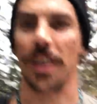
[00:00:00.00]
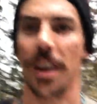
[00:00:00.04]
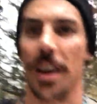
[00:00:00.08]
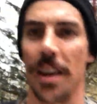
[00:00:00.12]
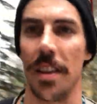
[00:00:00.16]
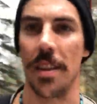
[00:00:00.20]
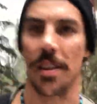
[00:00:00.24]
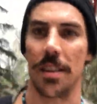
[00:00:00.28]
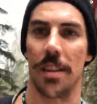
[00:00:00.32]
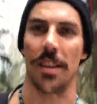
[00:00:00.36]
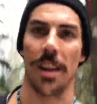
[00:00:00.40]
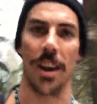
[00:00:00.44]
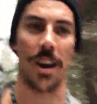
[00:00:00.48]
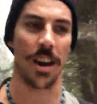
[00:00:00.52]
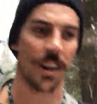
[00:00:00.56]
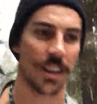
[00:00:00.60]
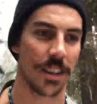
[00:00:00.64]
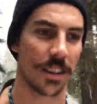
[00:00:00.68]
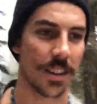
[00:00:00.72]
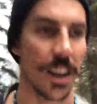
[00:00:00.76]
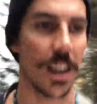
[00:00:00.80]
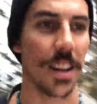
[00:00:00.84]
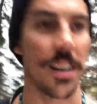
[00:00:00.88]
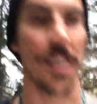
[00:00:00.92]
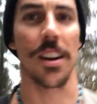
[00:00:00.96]
online
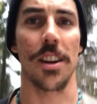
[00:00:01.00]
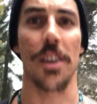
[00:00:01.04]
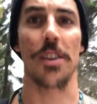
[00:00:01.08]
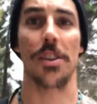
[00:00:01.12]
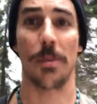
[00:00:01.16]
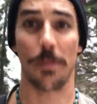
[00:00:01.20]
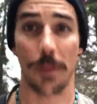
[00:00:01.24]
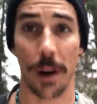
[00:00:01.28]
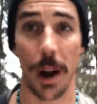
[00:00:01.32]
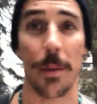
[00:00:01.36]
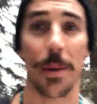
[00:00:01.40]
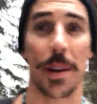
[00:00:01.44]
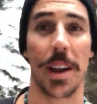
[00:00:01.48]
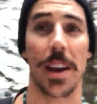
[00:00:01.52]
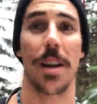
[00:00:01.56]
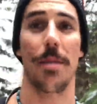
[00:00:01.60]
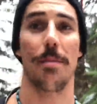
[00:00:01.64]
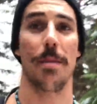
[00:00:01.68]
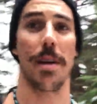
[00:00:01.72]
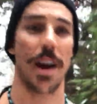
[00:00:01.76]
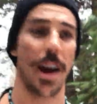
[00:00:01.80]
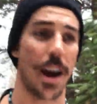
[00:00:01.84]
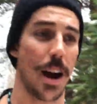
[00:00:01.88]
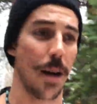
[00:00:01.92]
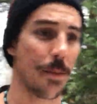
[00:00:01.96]
said you should probably get a
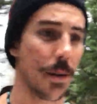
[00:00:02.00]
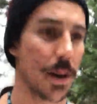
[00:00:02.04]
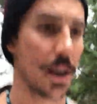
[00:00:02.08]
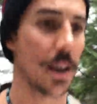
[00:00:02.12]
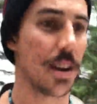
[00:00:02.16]
map.